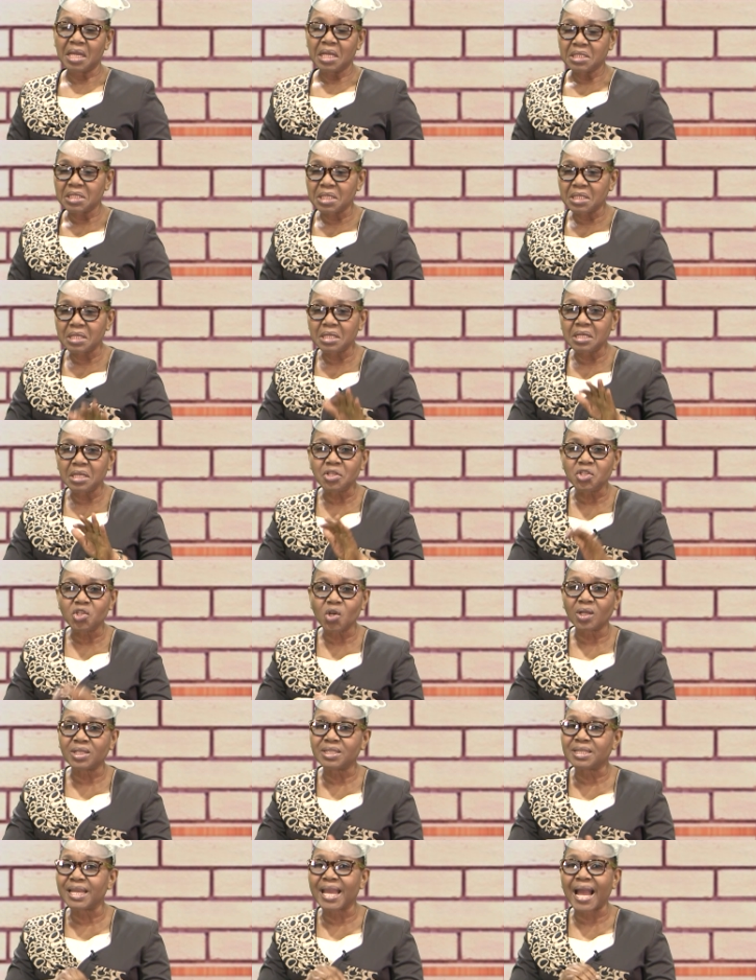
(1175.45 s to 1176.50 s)
She didn't
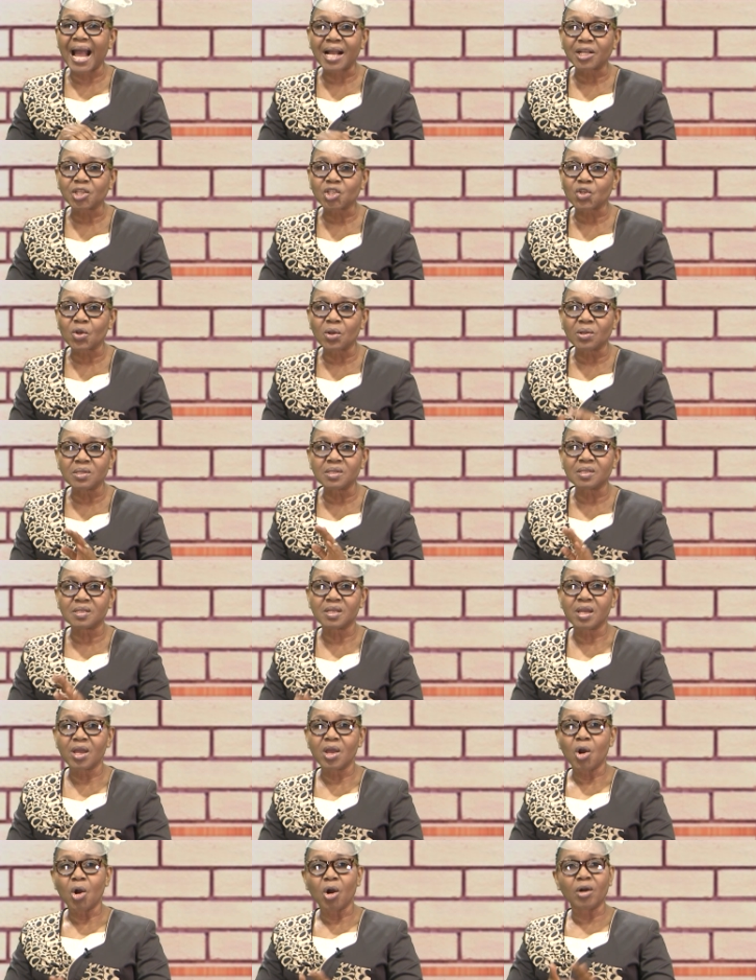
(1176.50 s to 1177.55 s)
judge the actions
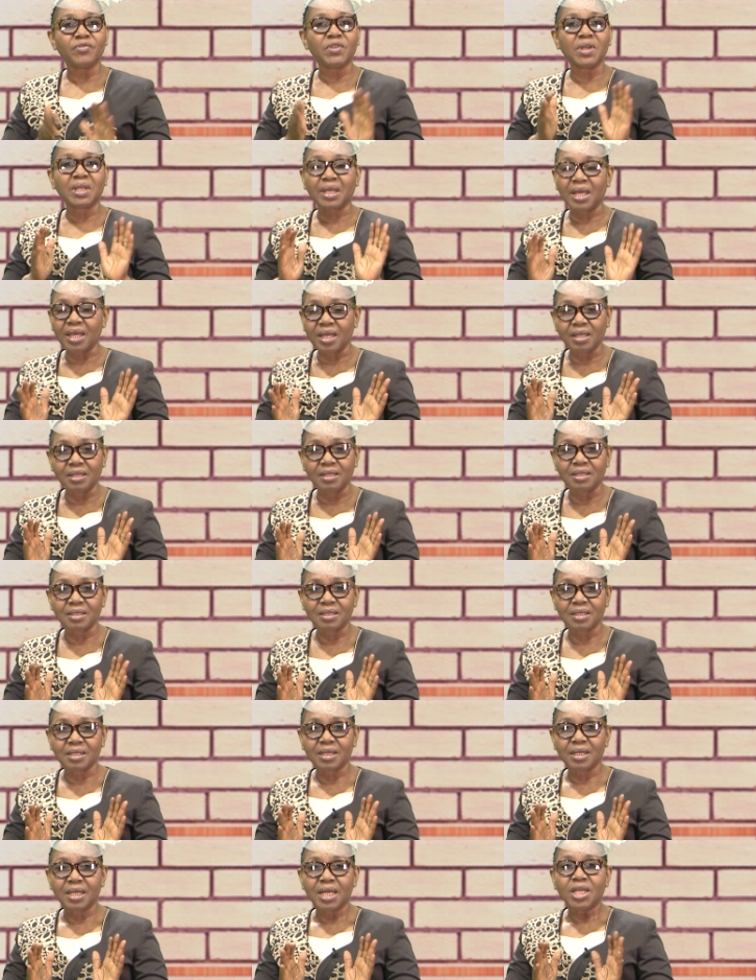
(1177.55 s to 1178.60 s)
of the king.
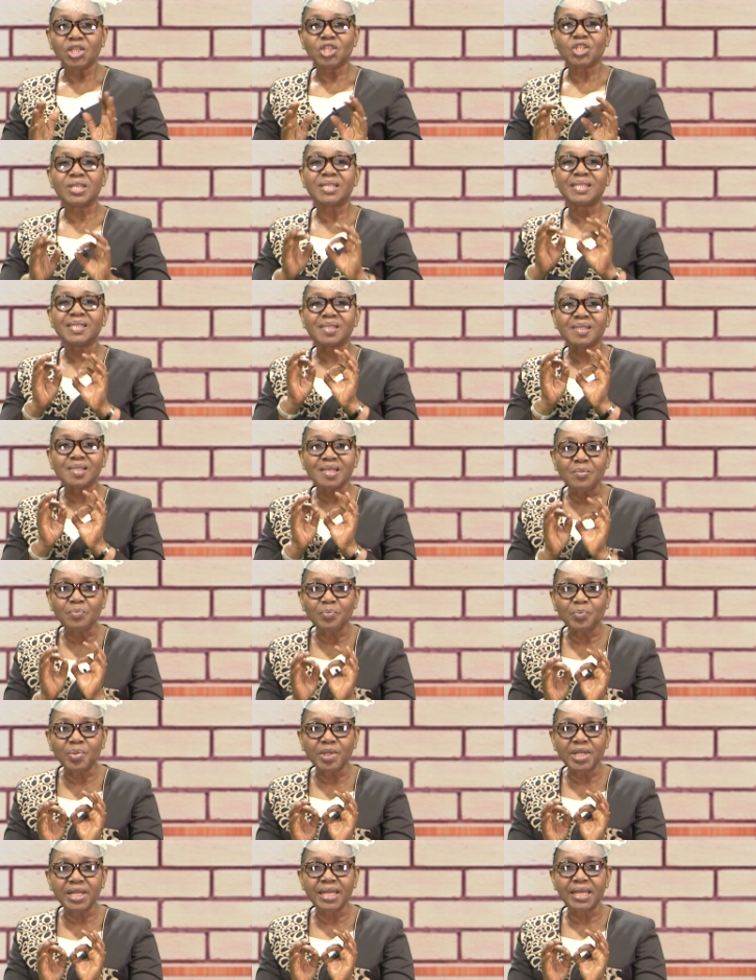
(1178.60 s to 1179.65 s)
She
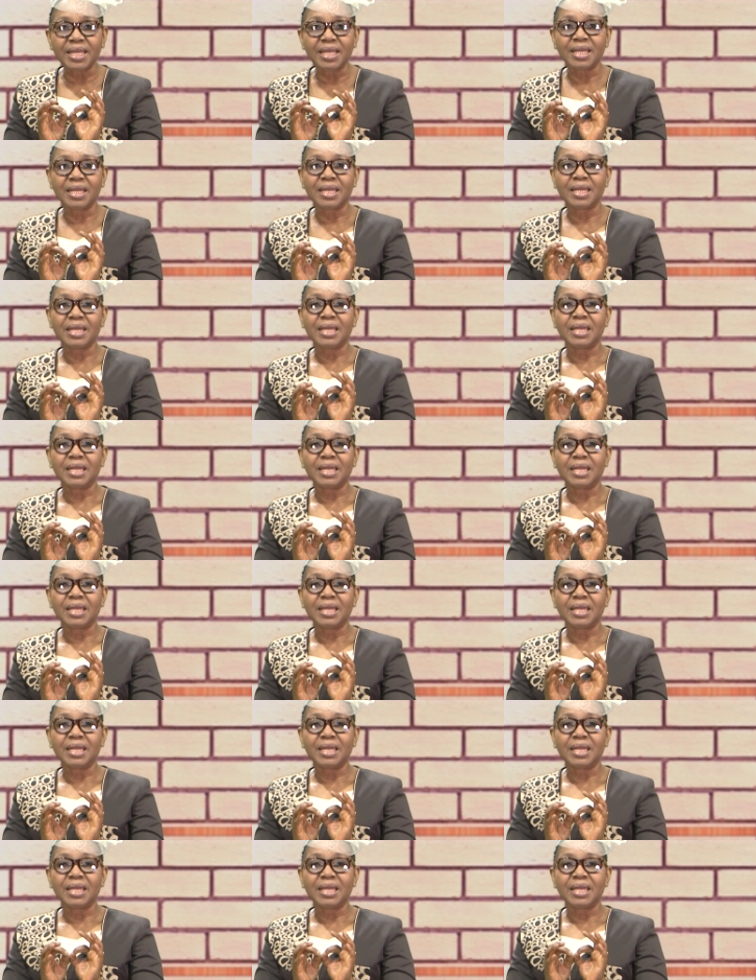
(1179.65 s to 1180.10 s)
simply